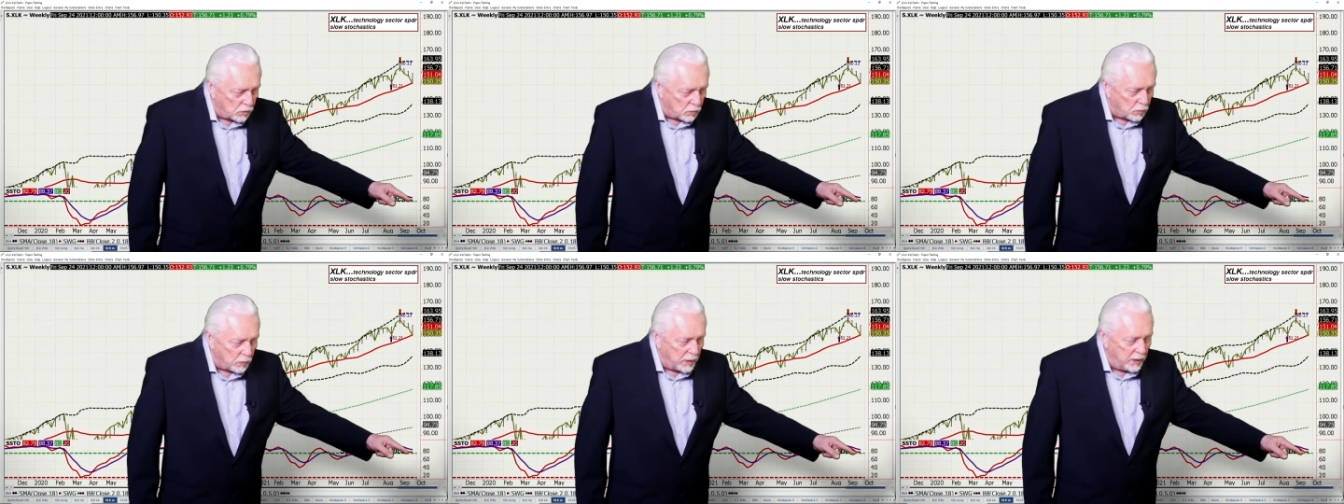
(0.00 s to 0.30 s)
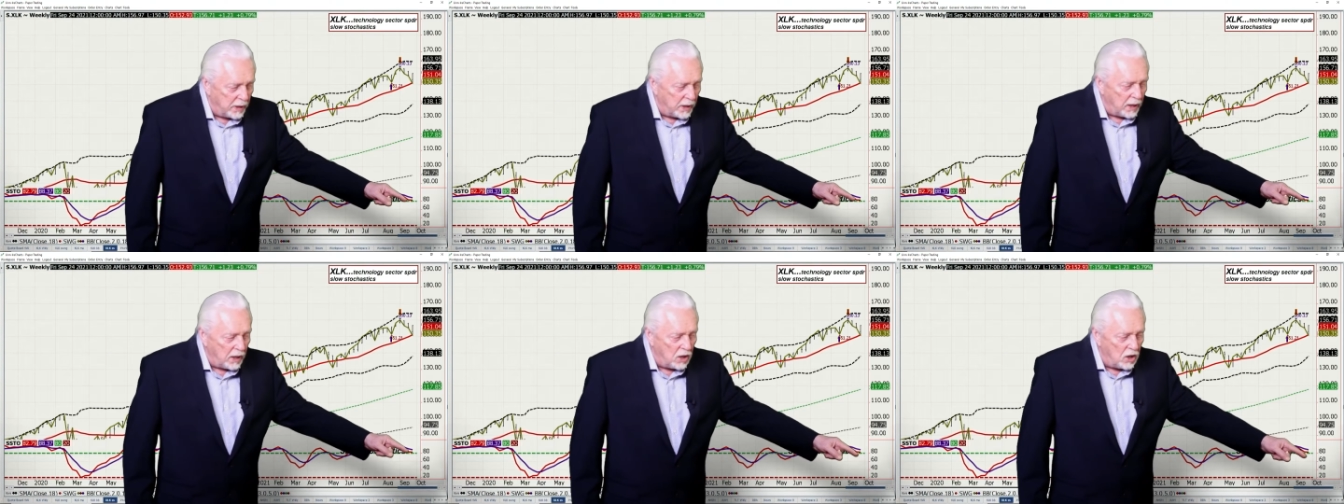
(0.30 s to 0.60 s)
a
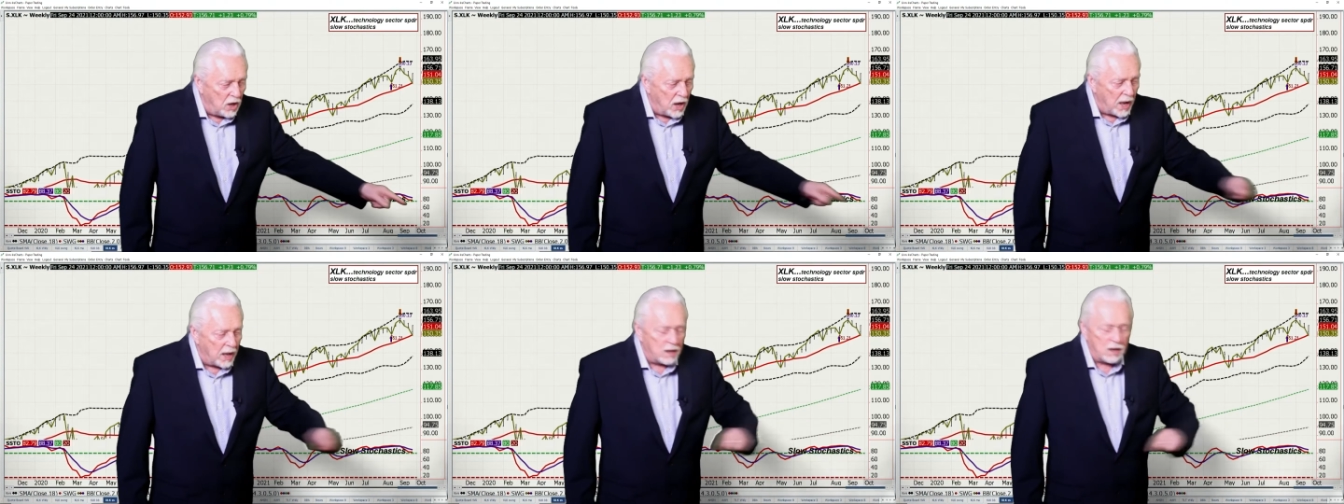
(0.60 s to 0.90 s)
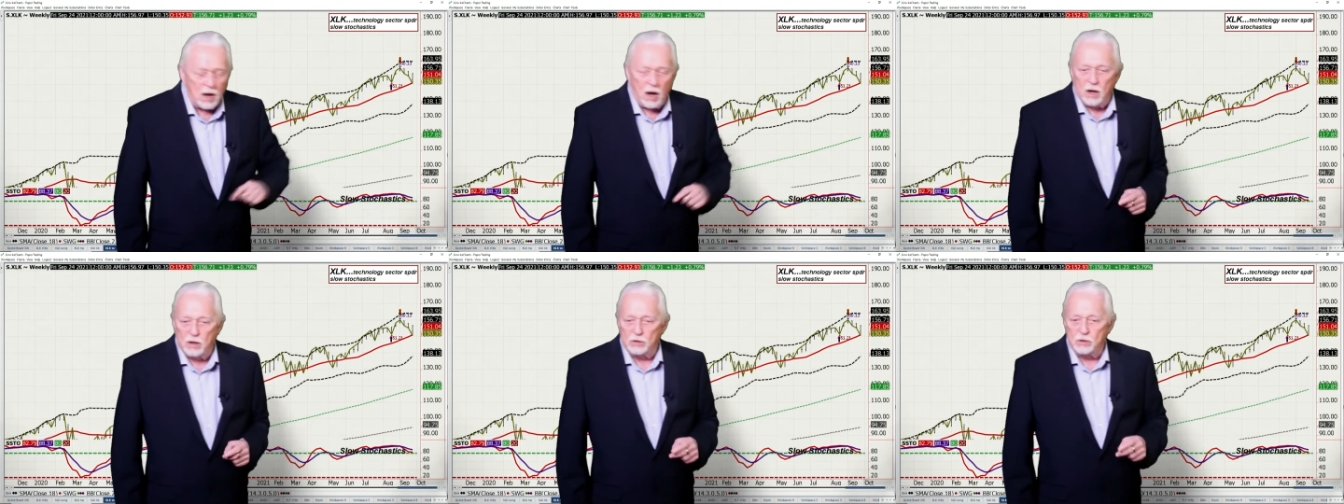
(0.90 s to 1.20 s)
reading
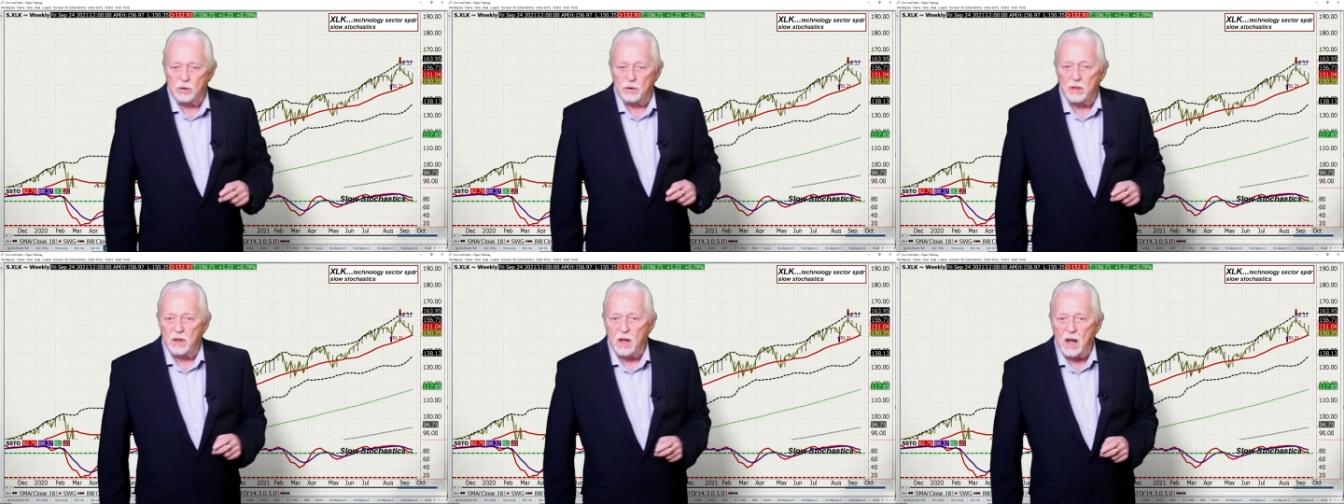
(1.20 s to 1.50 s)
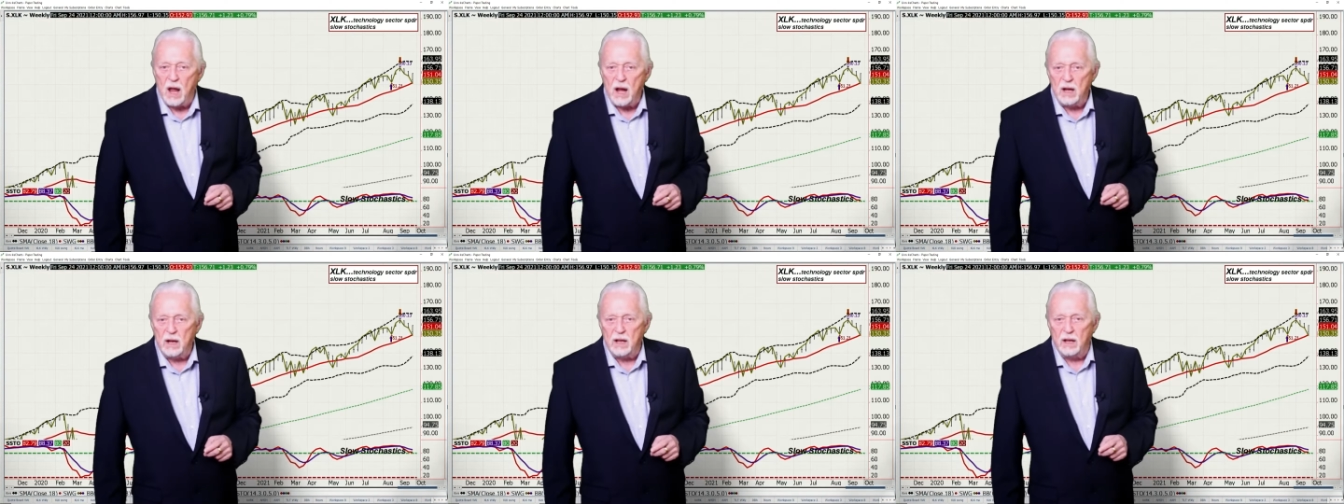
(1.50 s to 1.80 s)
yet under the
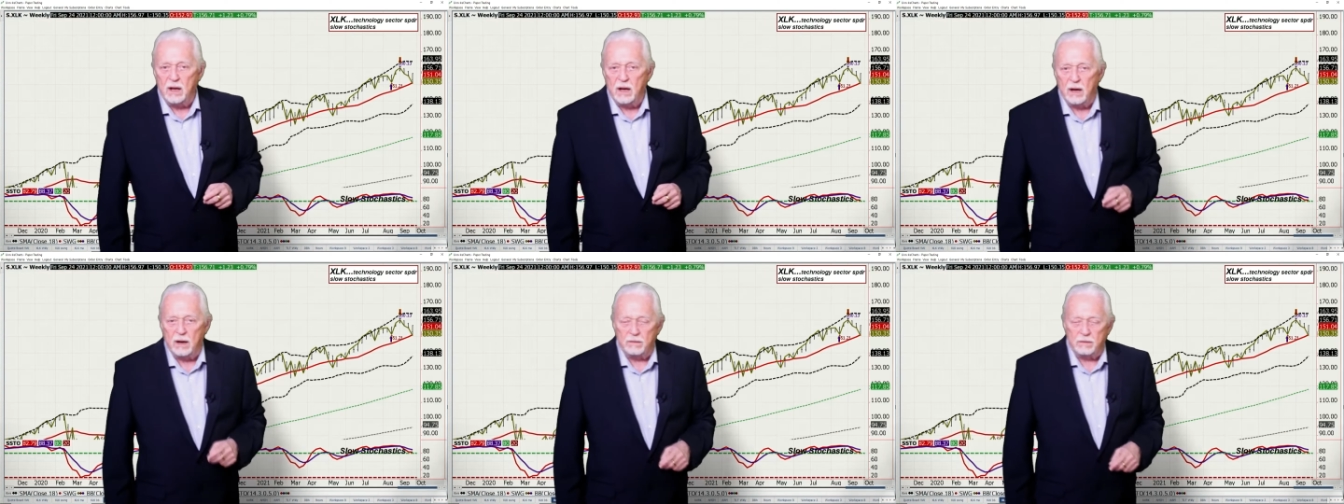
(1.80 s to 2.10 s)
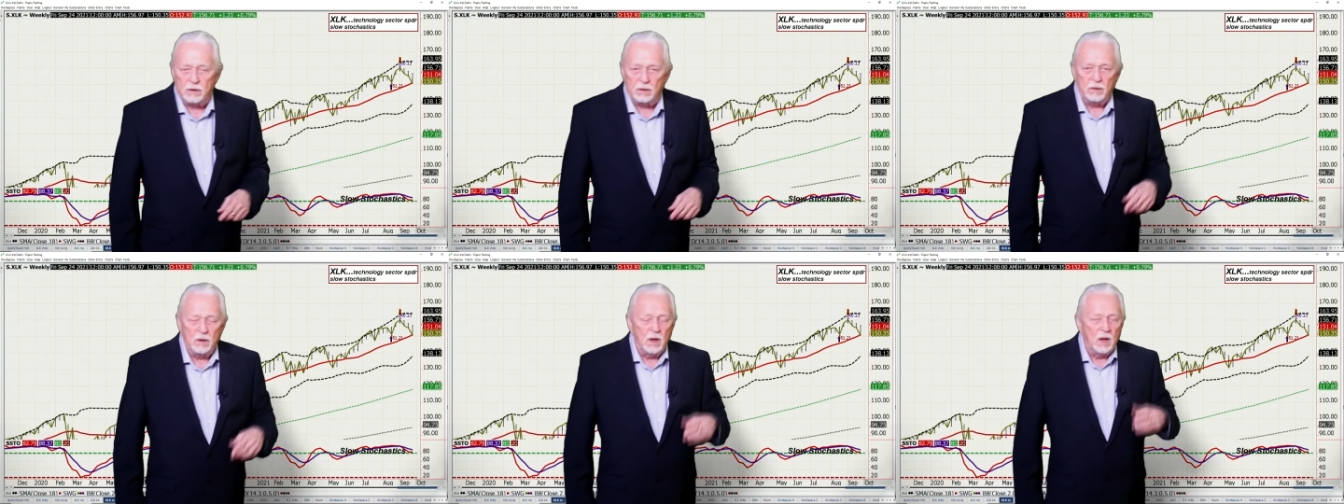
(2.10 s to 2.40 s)
80
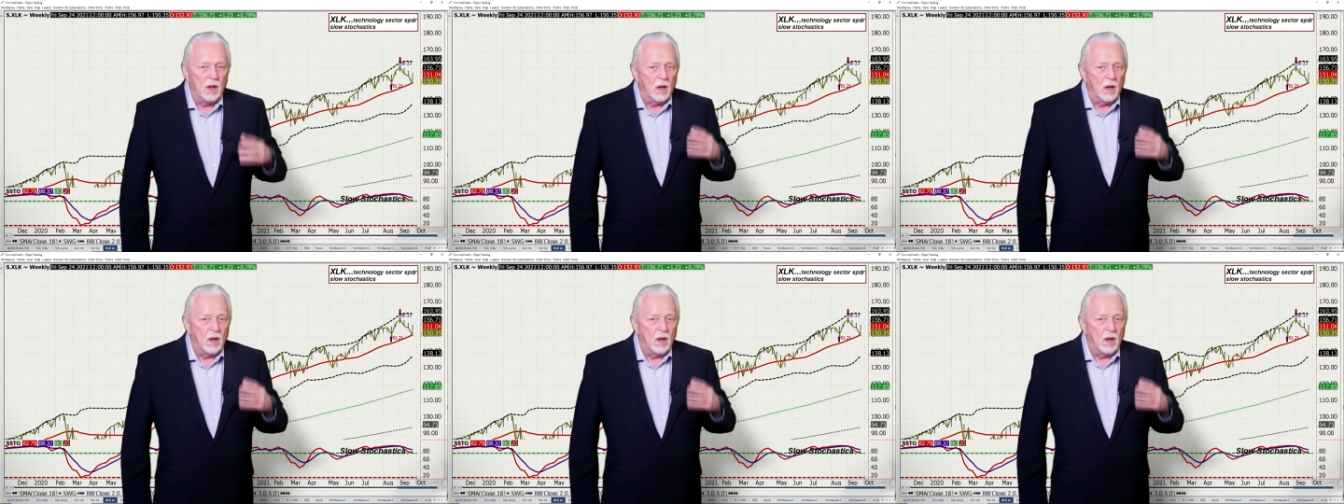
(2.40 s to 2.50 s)
level.